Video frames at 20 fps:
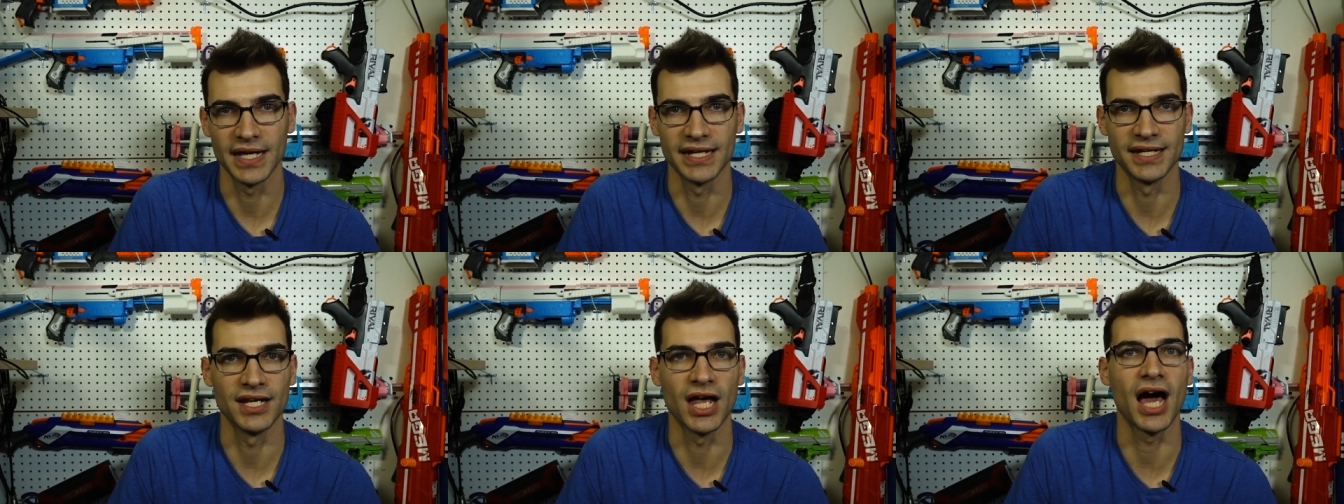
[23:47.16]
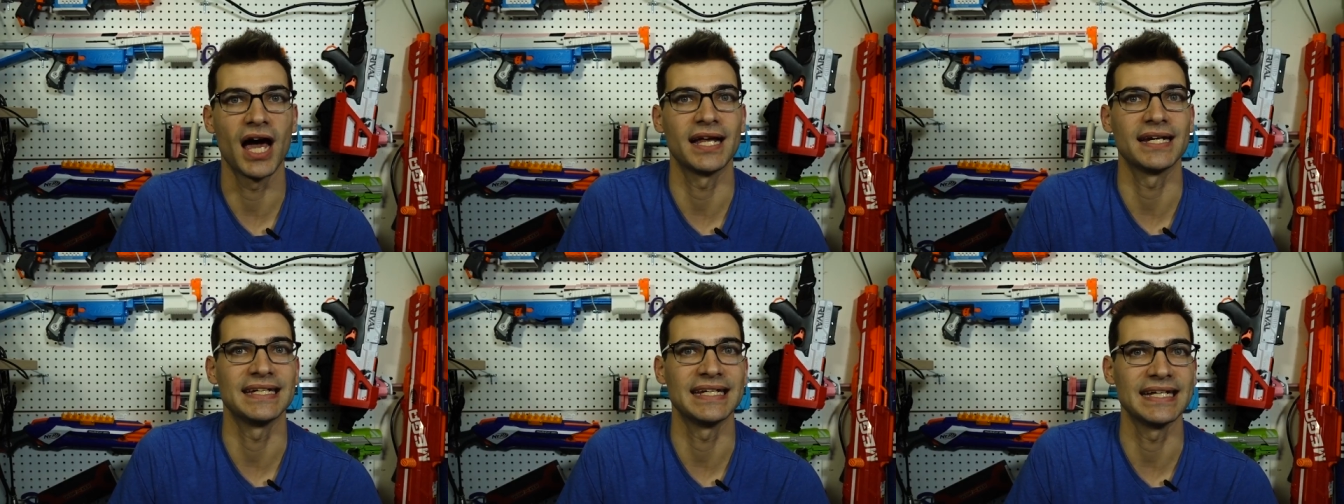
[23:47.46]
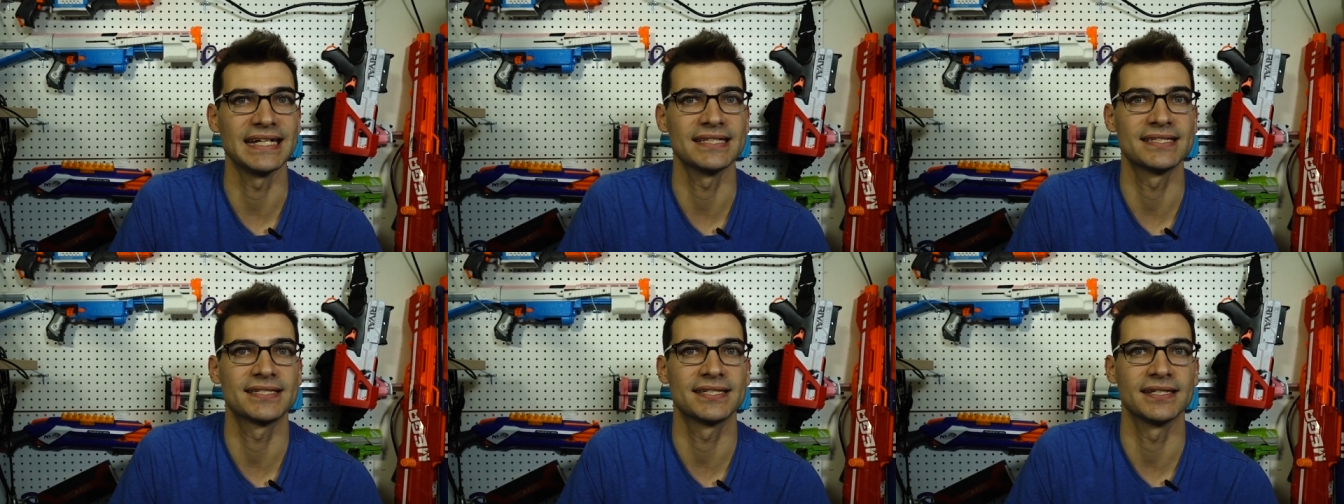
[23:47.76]
and not
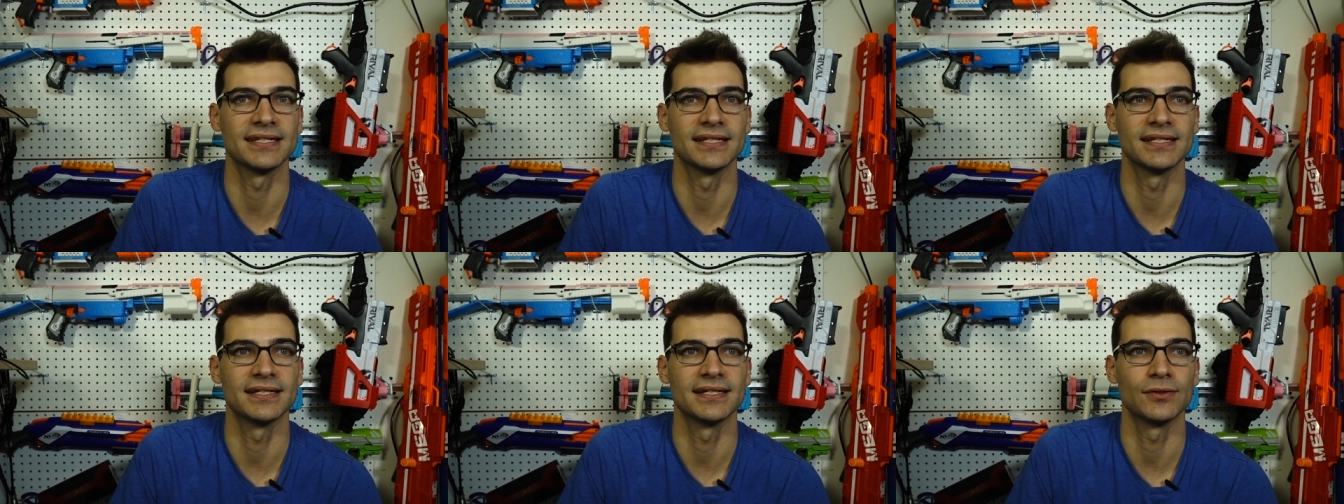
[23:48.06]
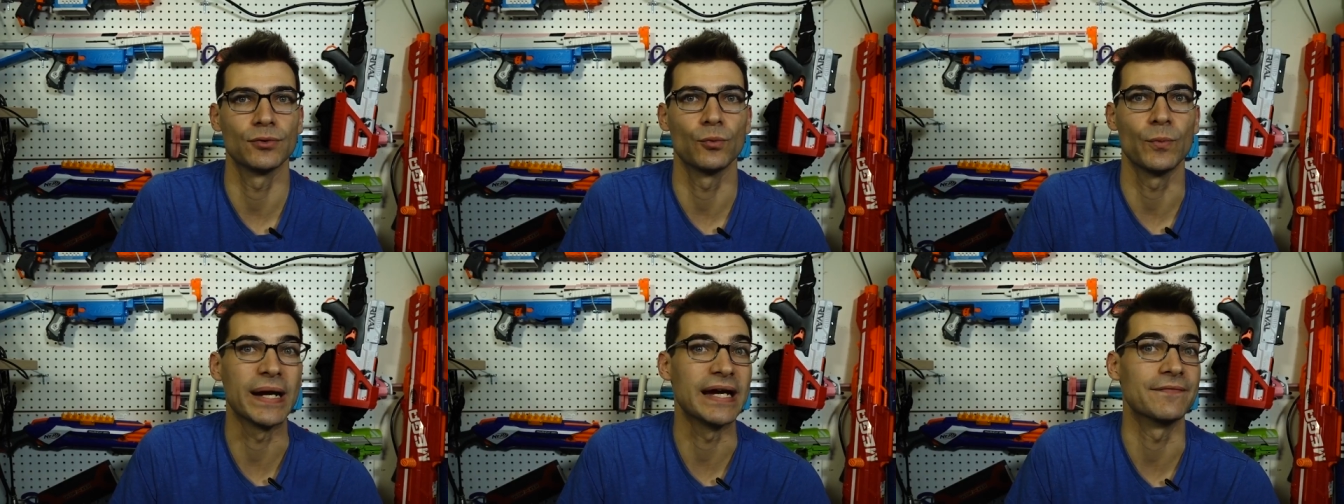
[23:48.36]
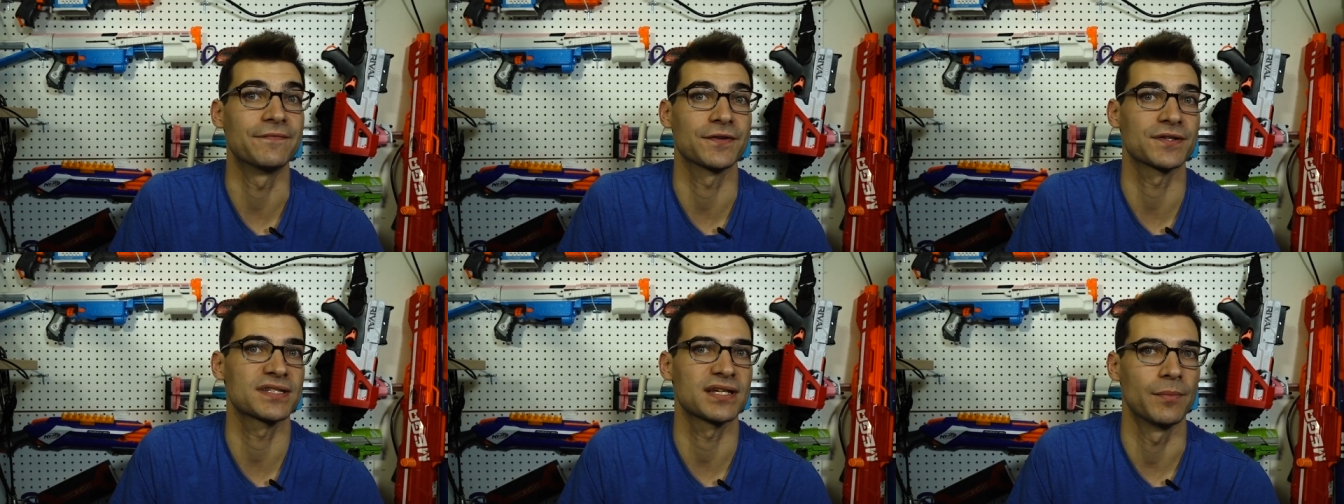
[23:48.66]
need to
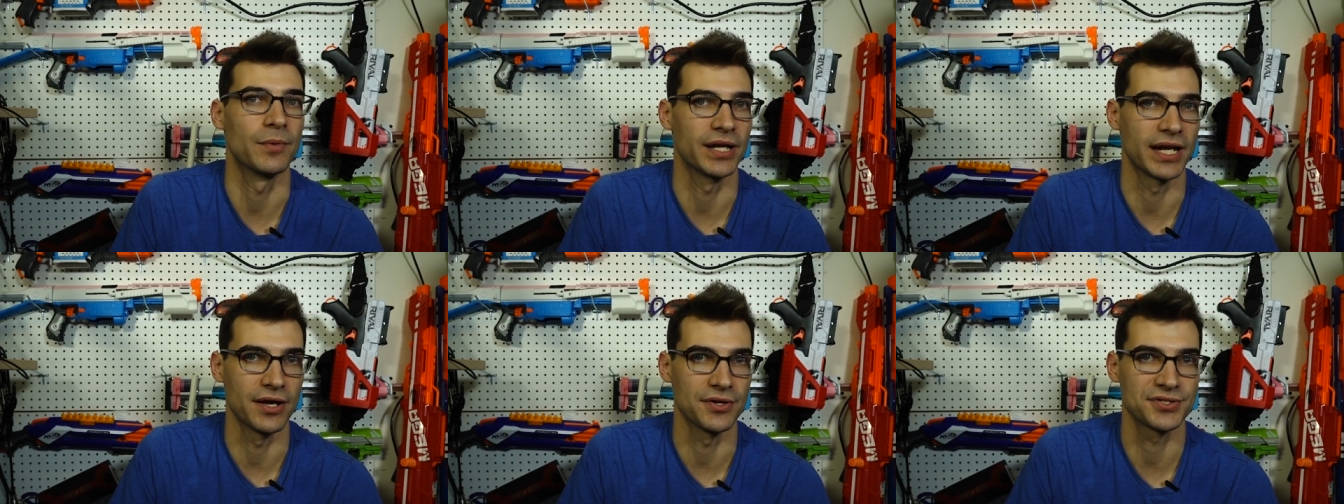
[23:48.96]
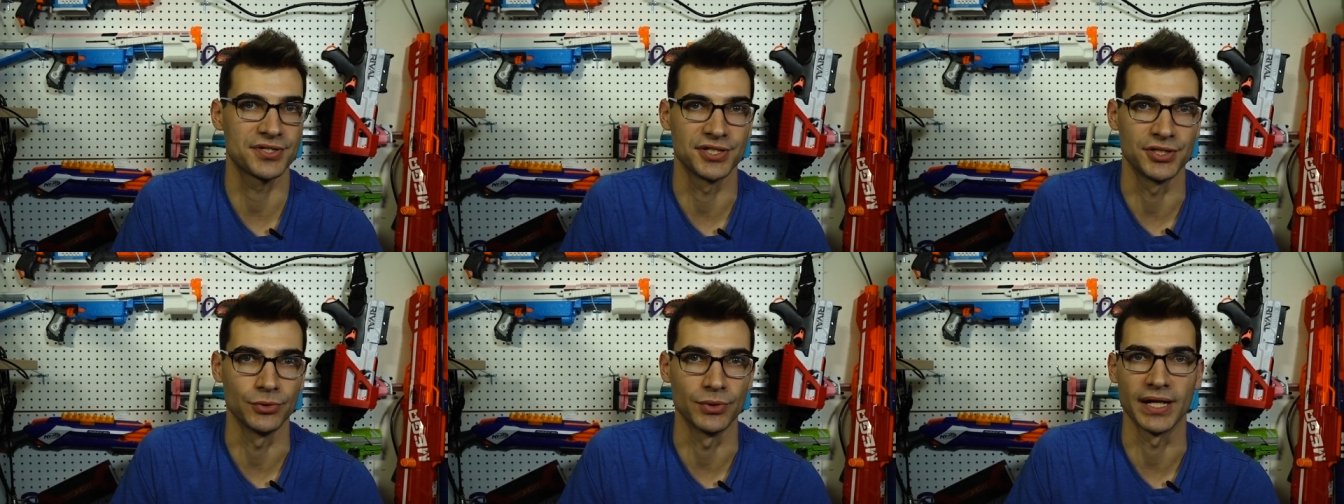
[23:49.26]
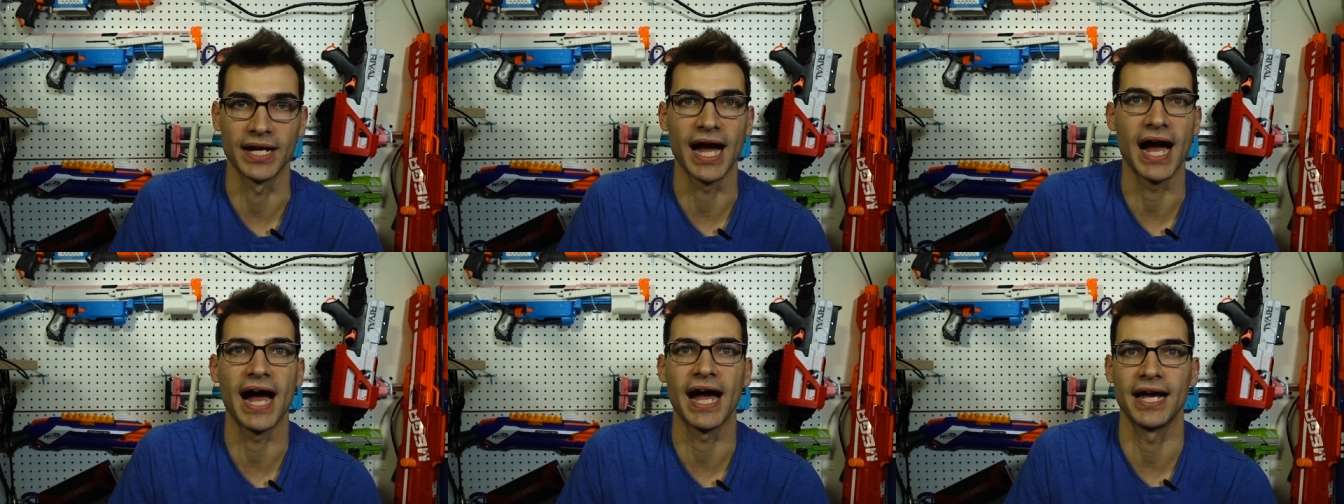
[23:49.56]
wait for someone else to
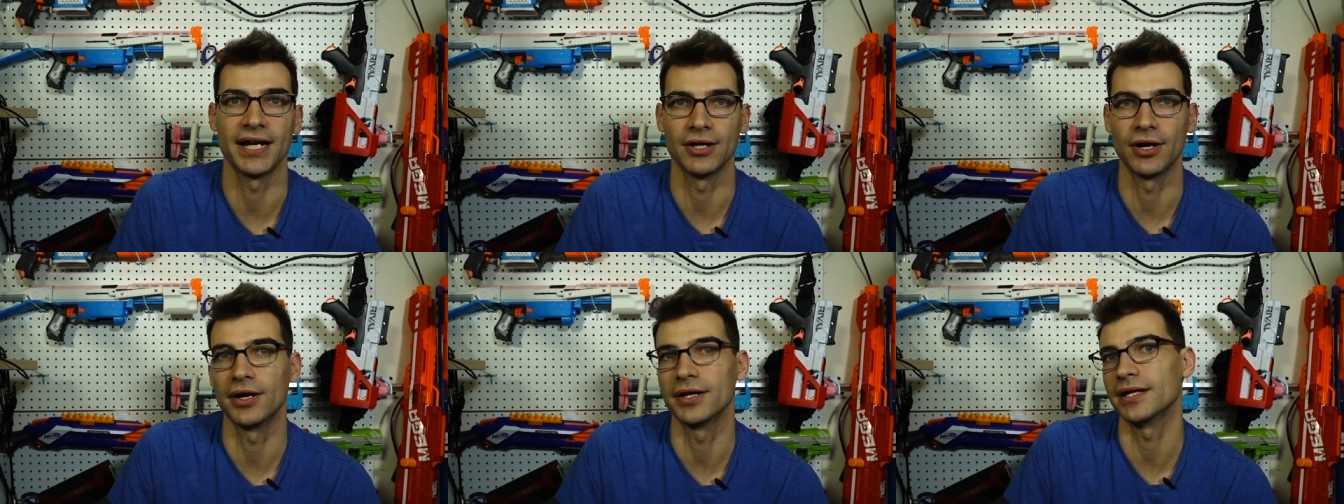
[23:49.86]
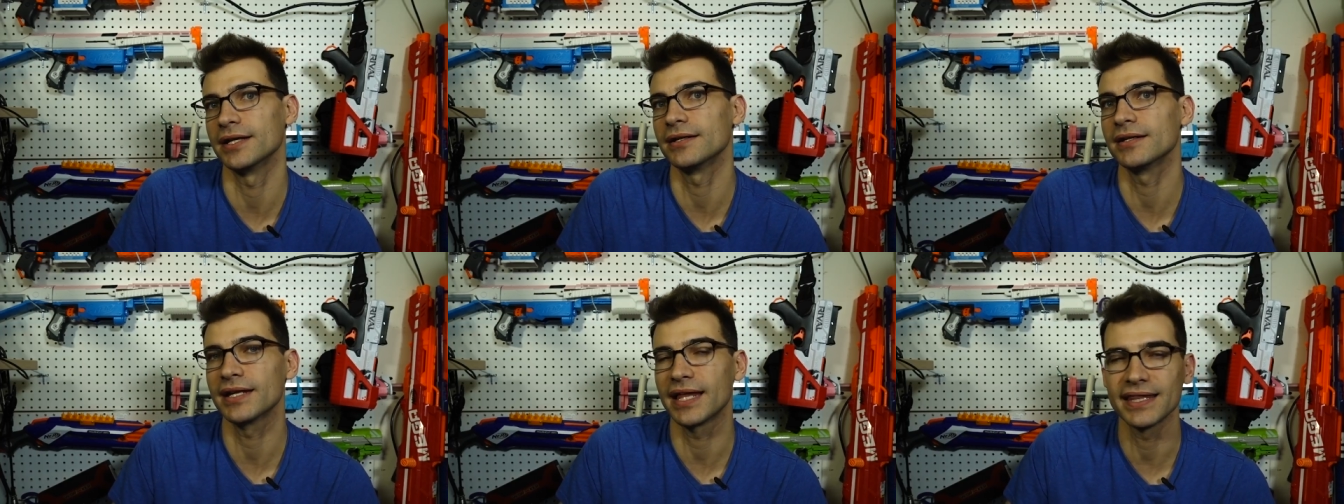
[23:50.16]
do a guide on it.